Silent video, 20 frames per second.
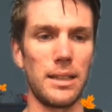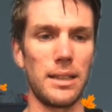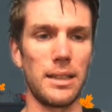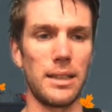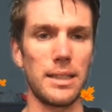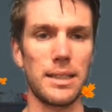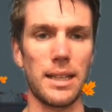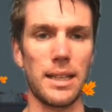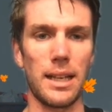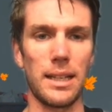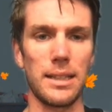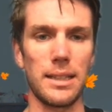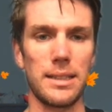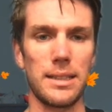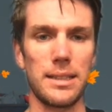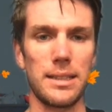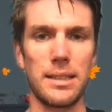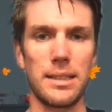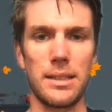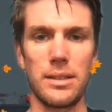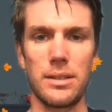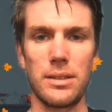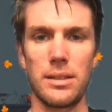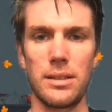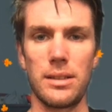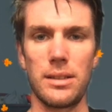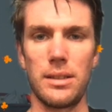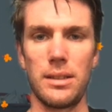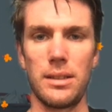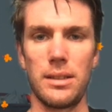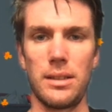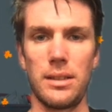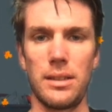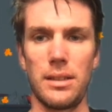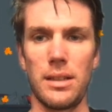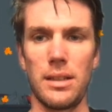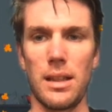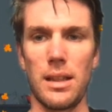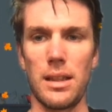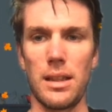case,
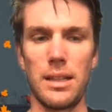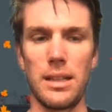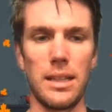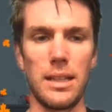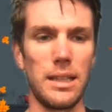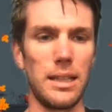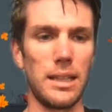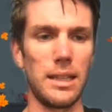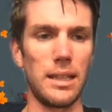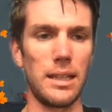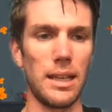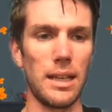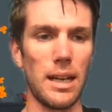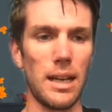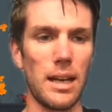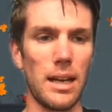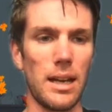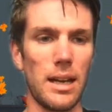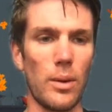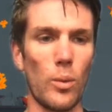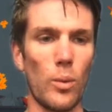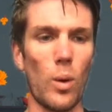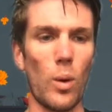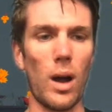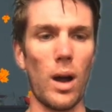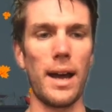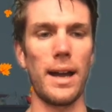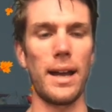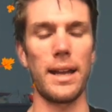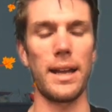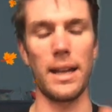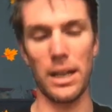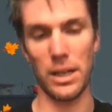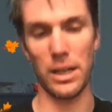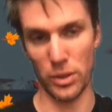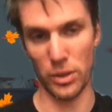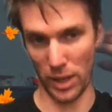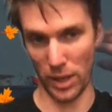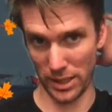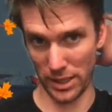the Y
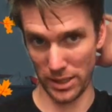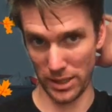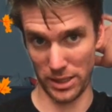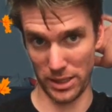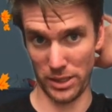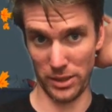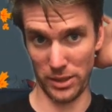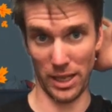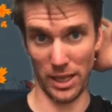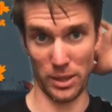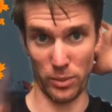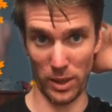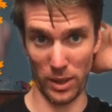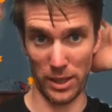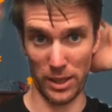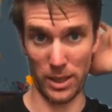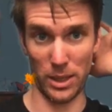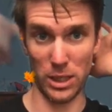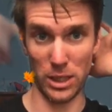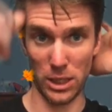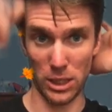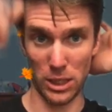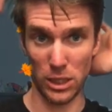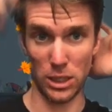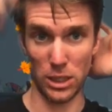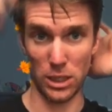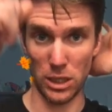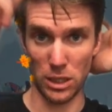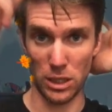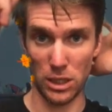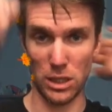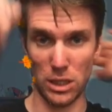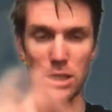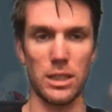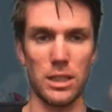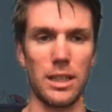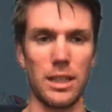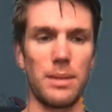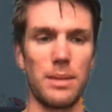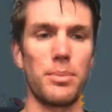direction. So that's why they're
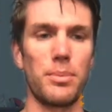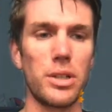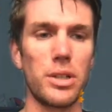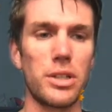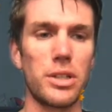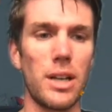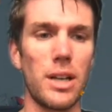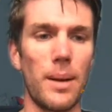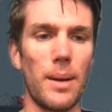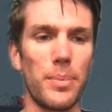getting pushed up.